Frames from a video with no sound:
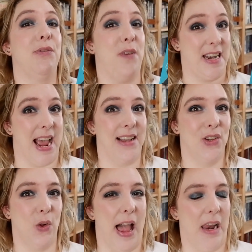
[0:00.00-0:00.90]

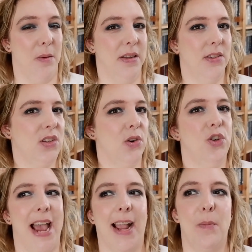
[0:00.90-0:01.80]
fantastical elements. So
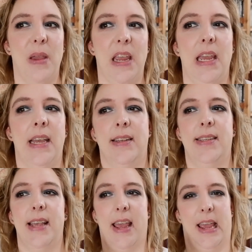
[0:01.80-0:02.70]
Jacoby
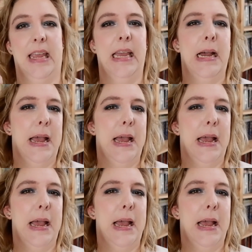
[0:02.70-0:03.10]
is a